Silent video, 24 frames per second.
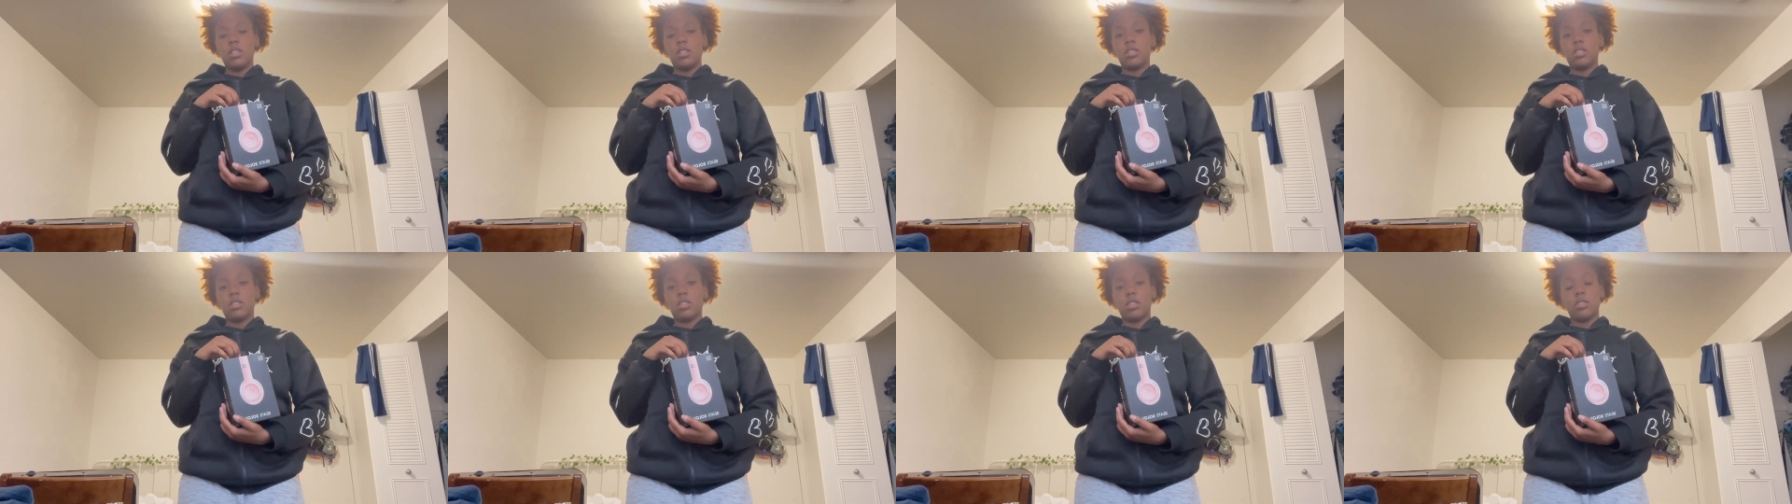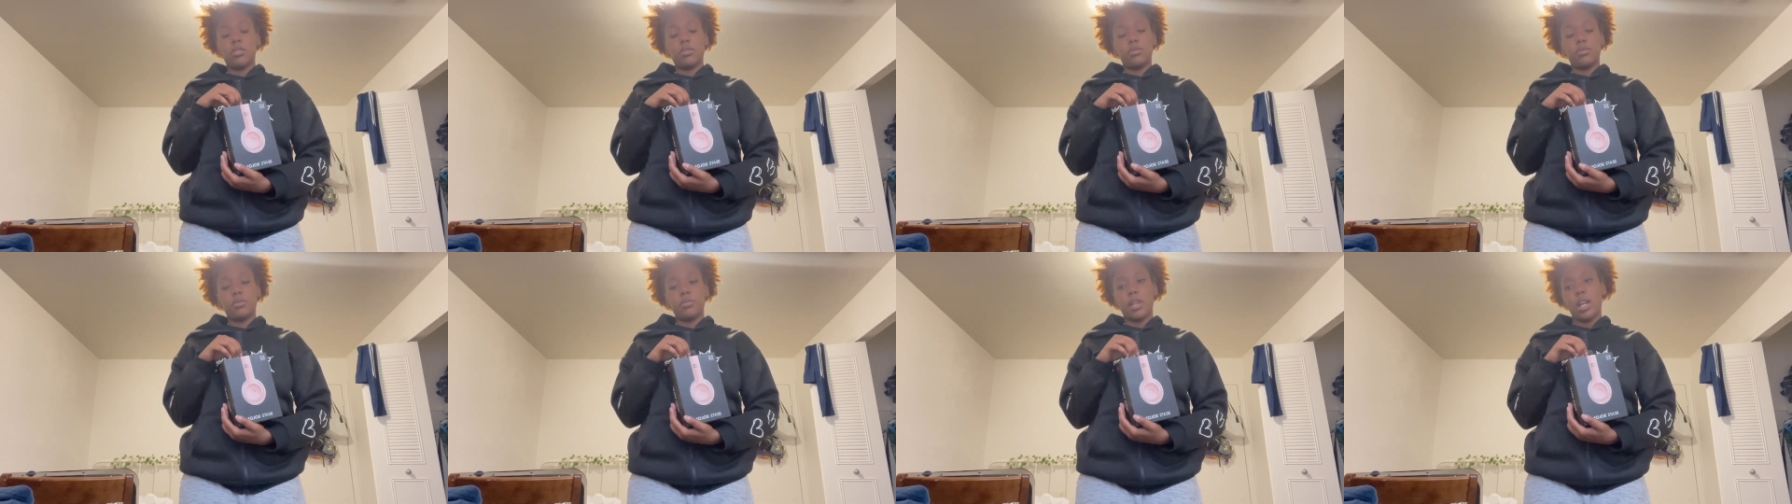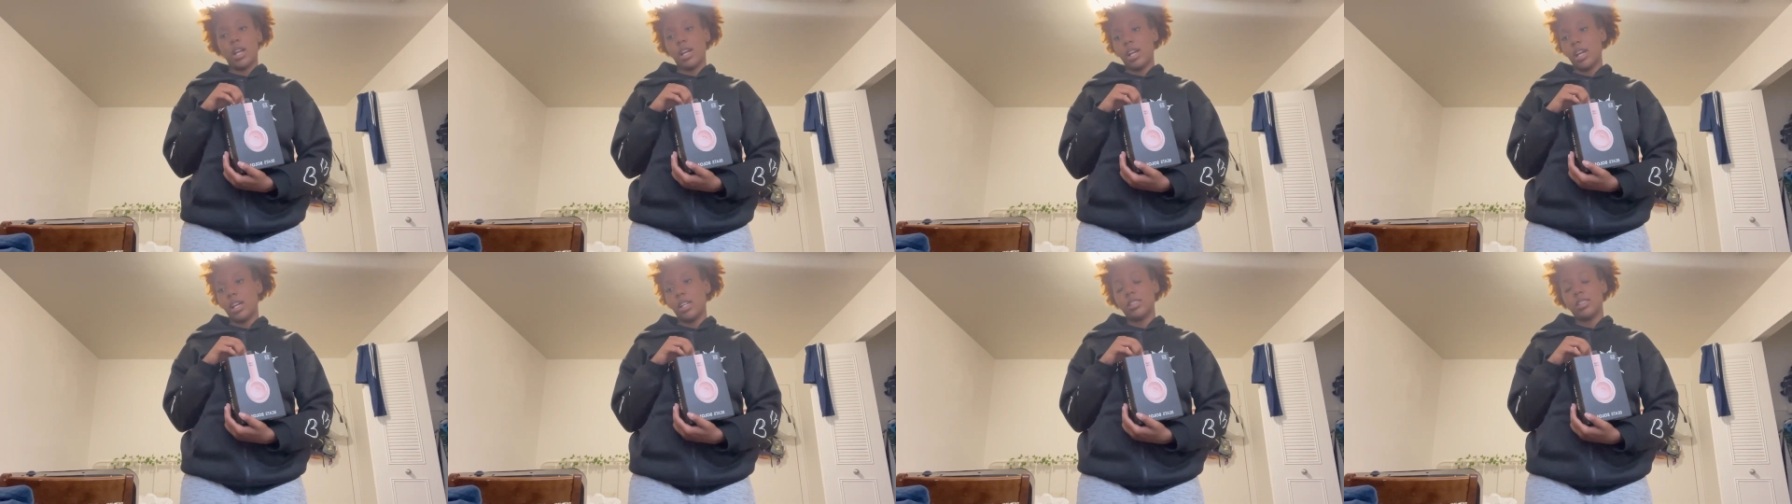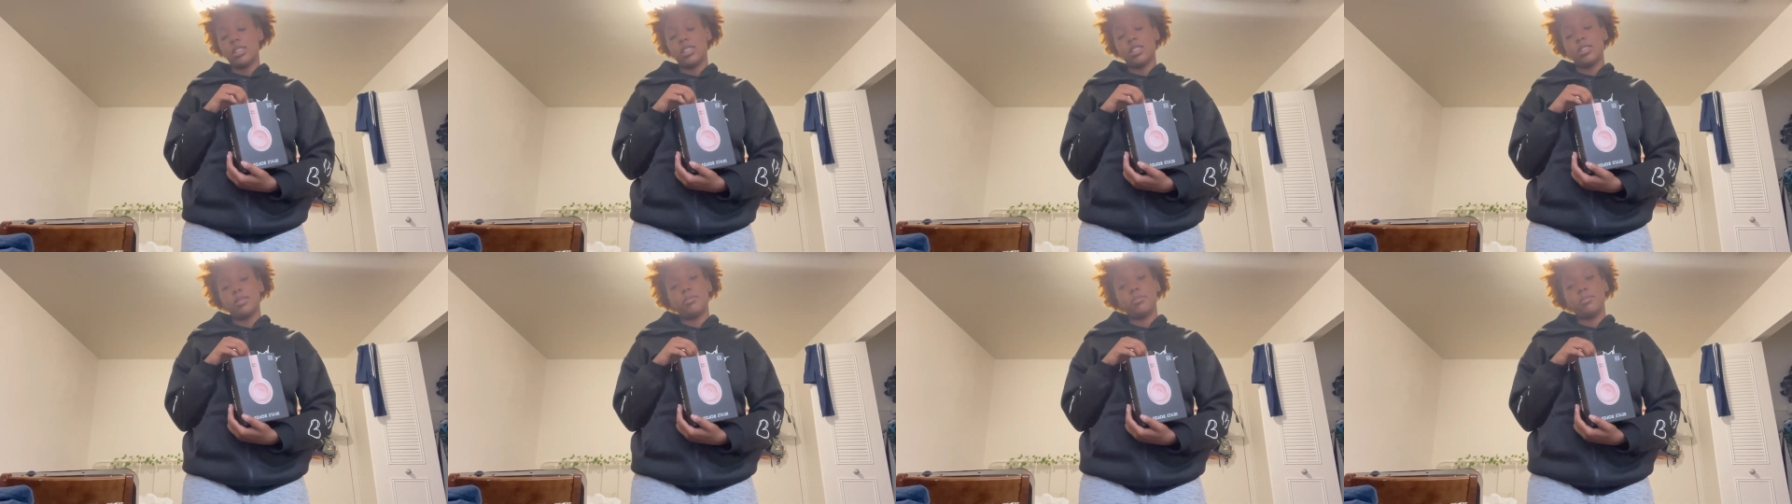So I got
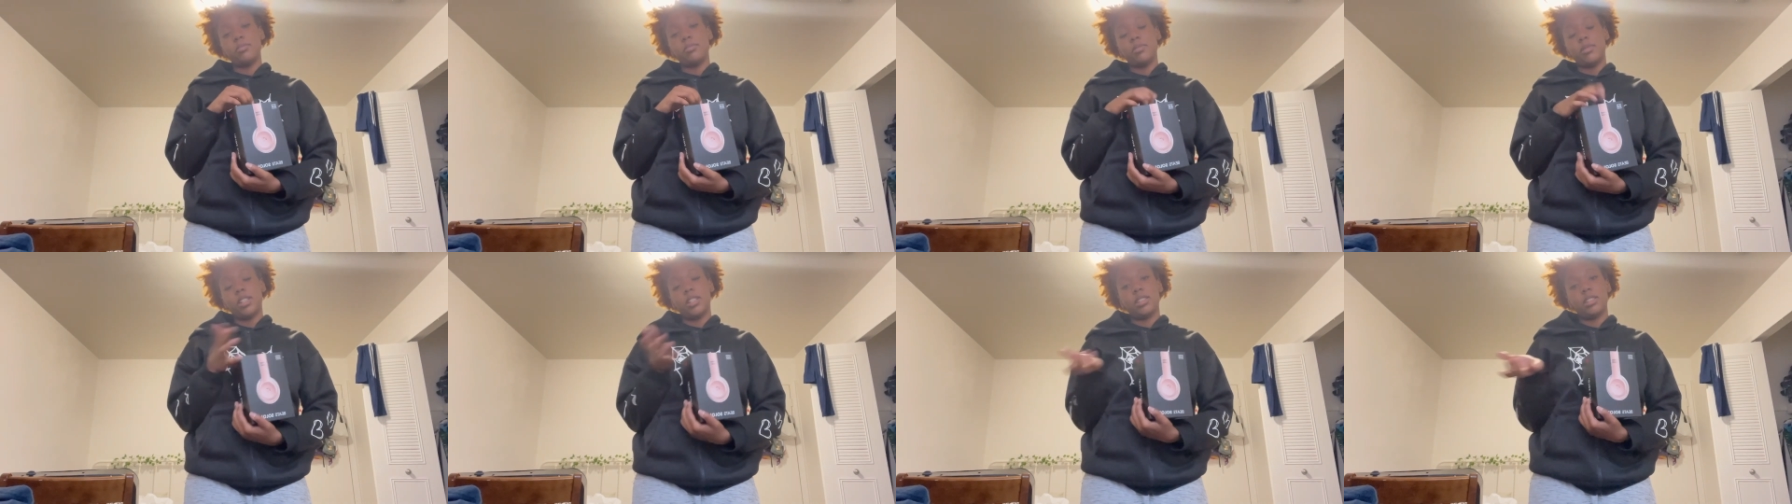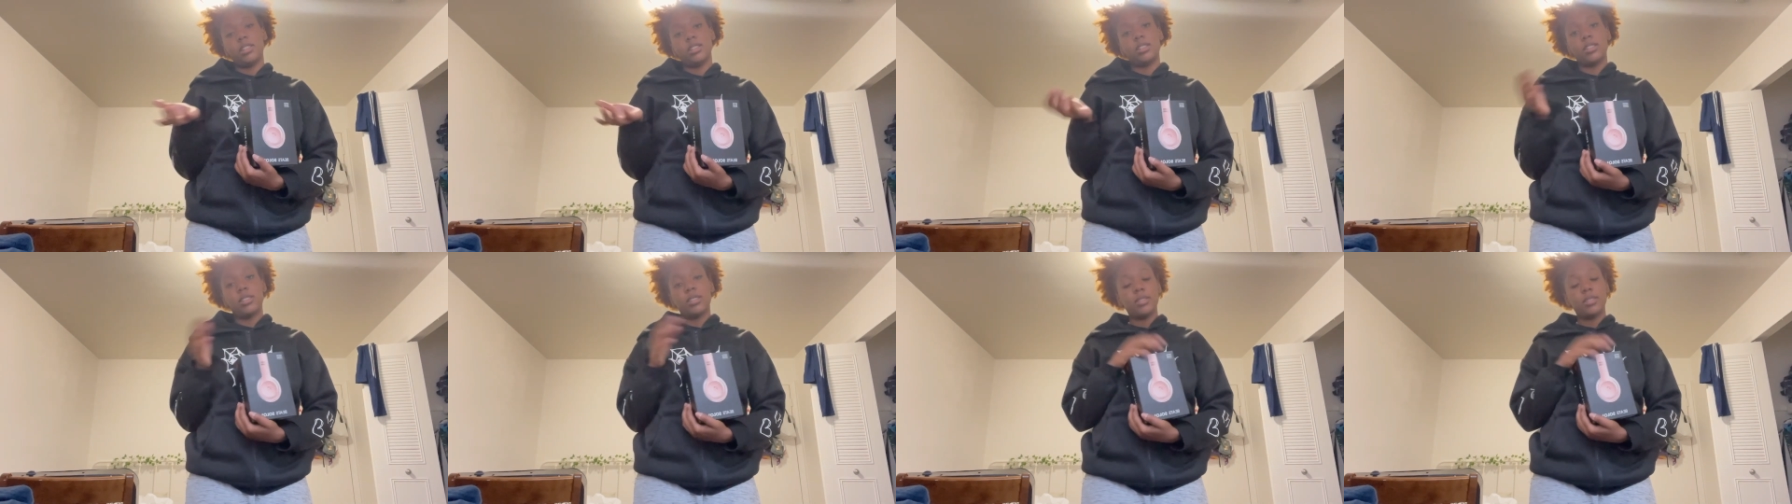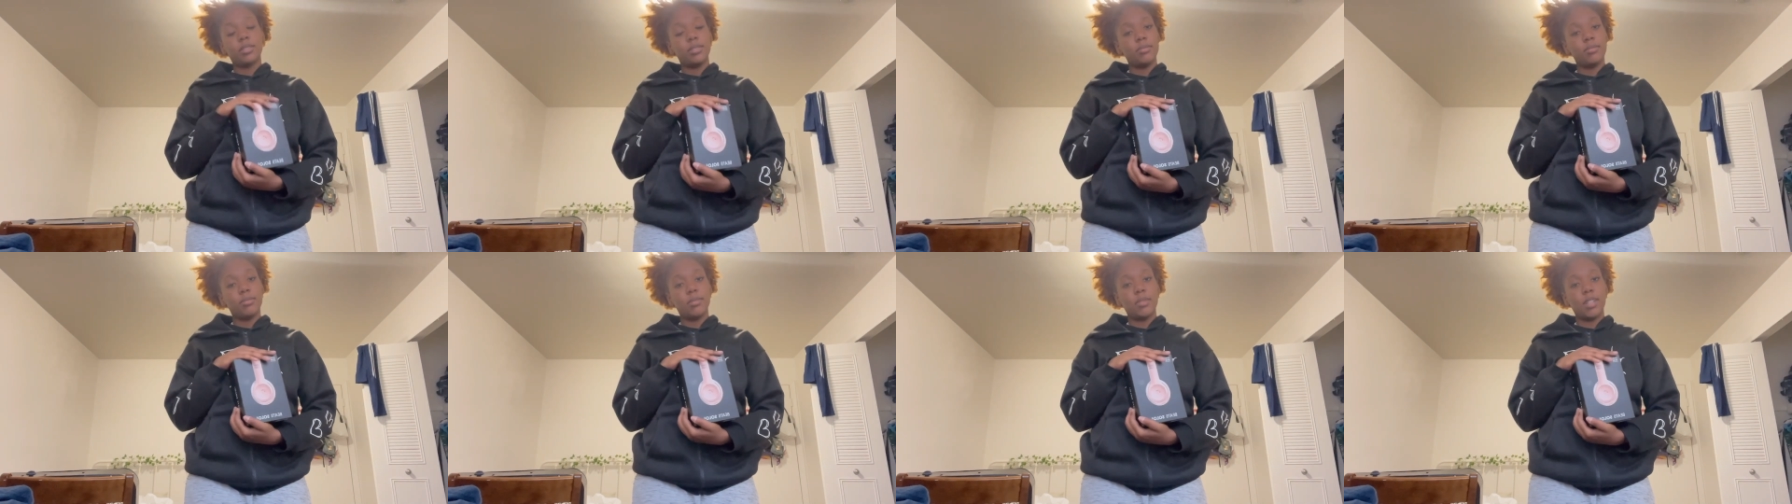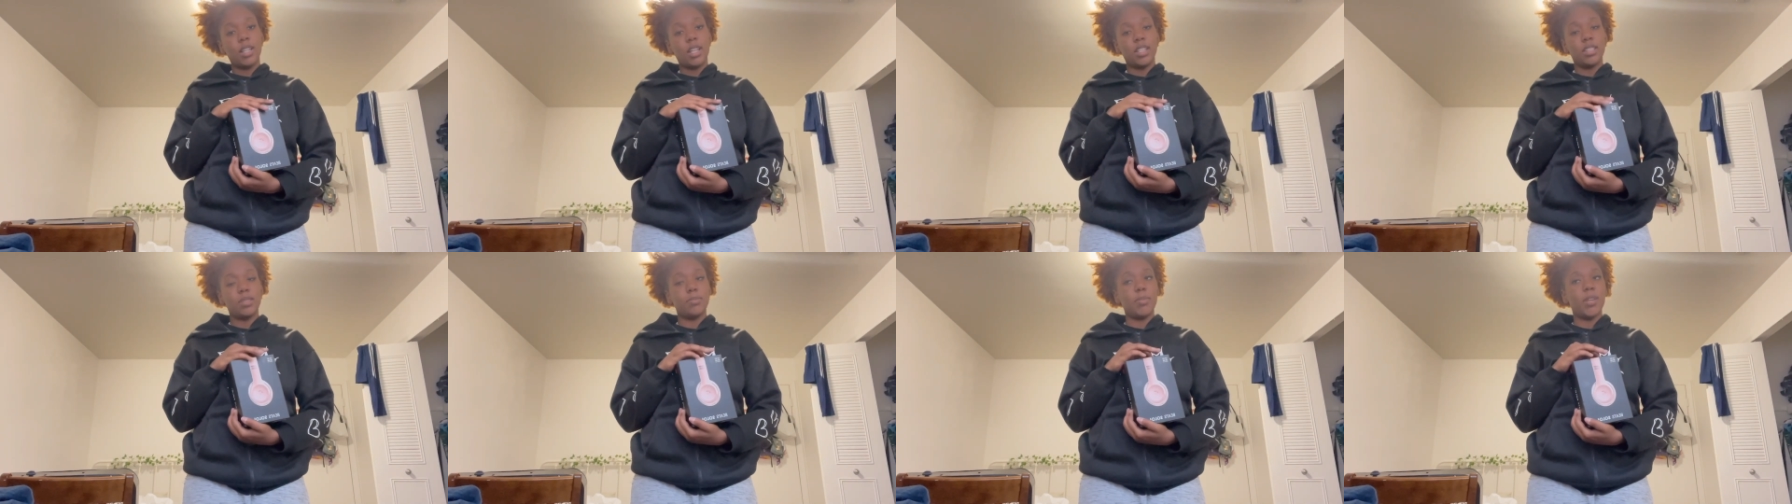some because
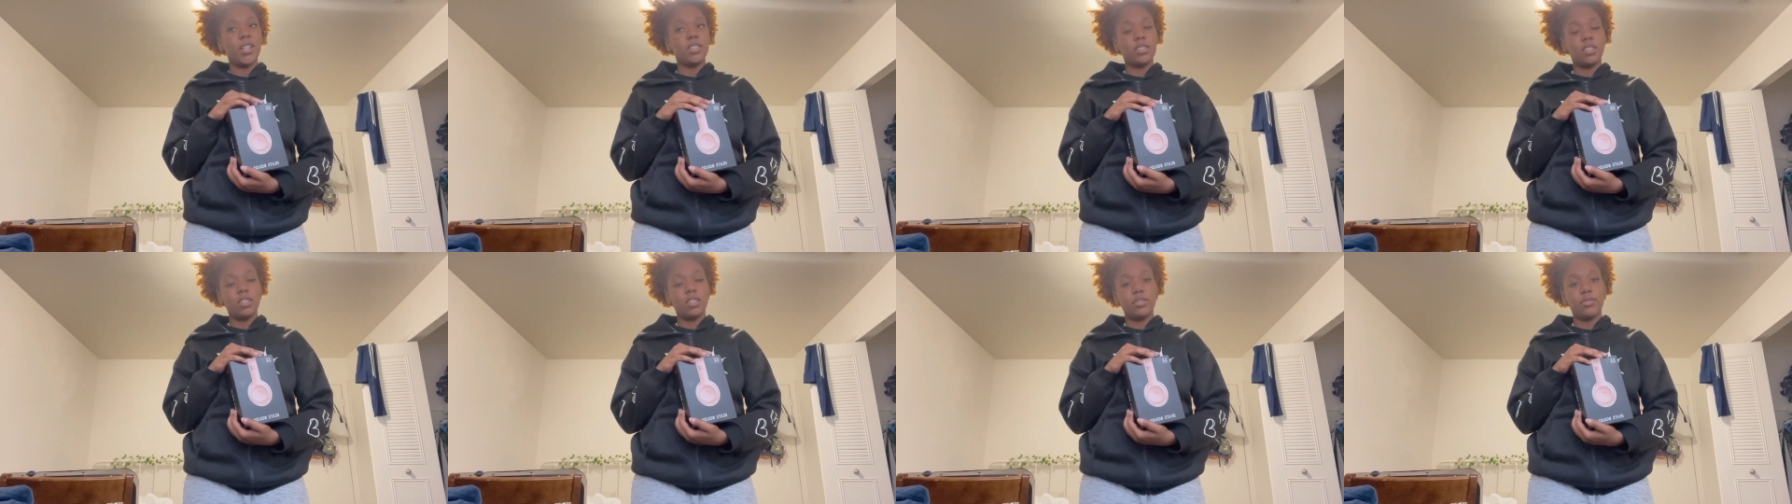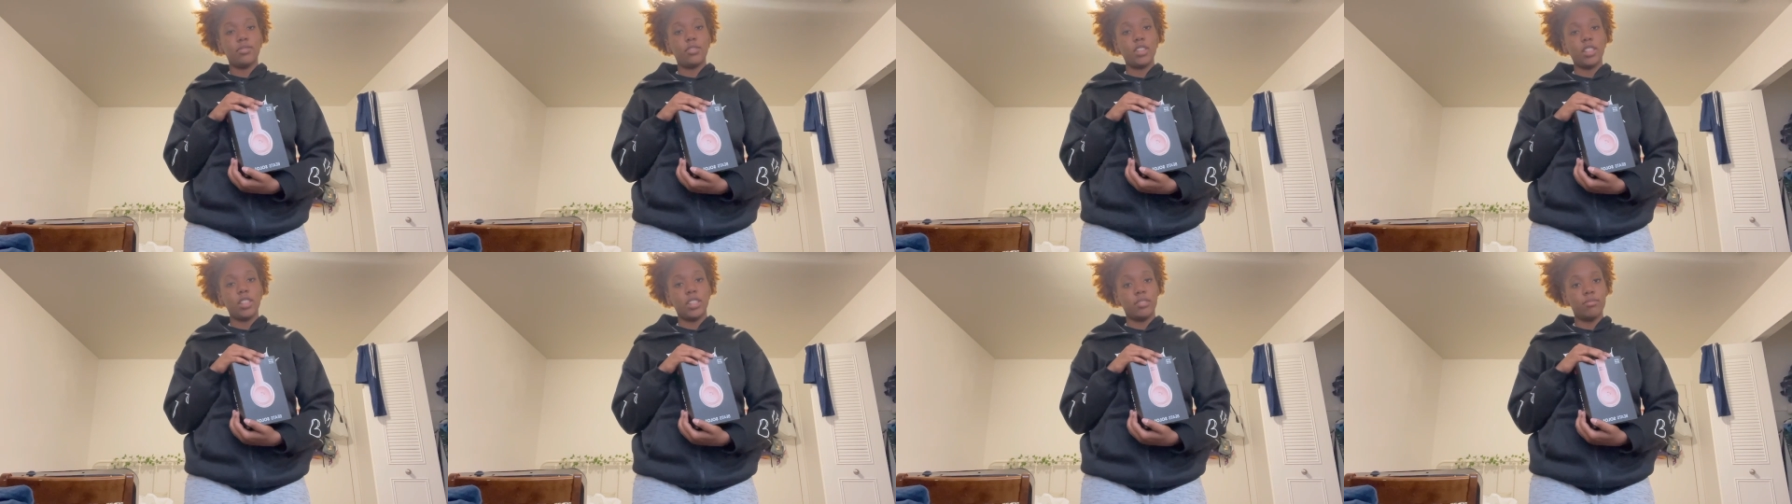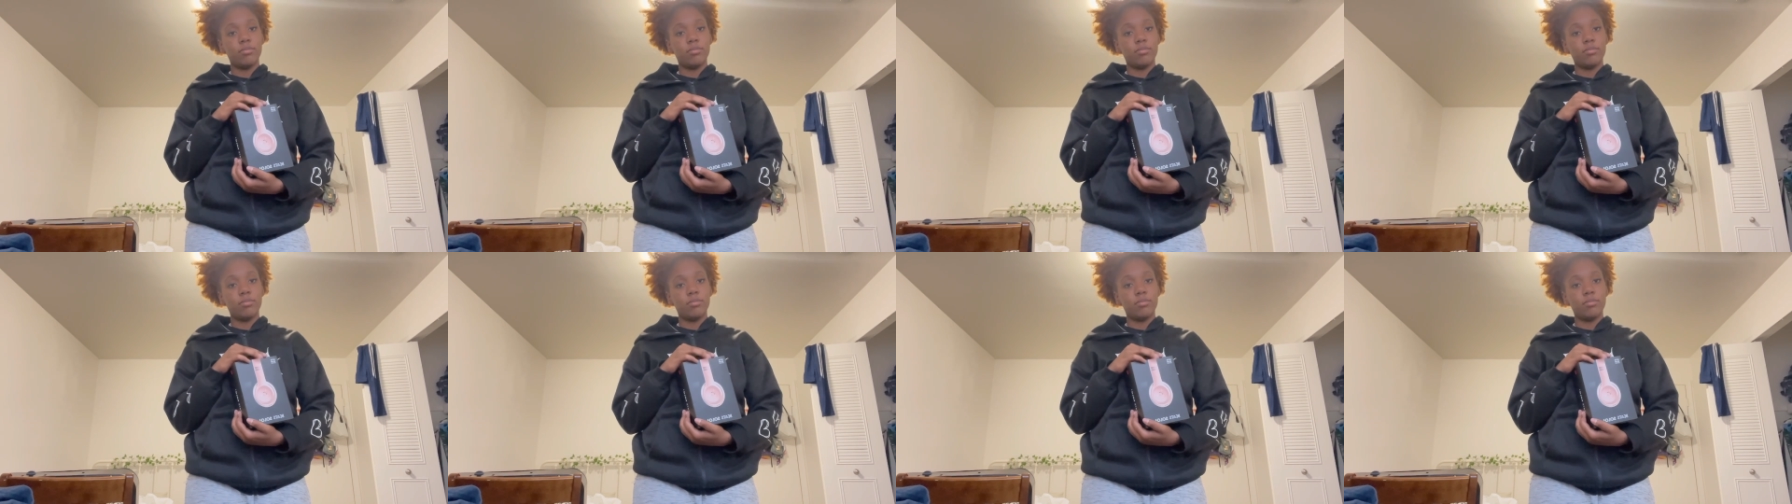it's basically free.